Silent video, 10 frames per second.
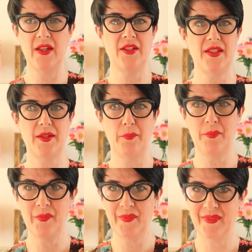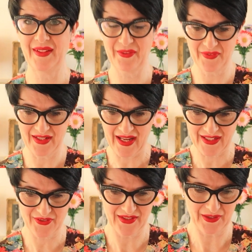just to give an
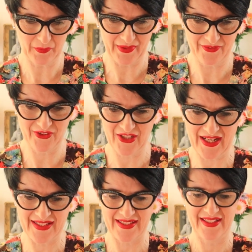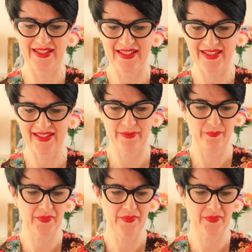extra little bit of jazziness.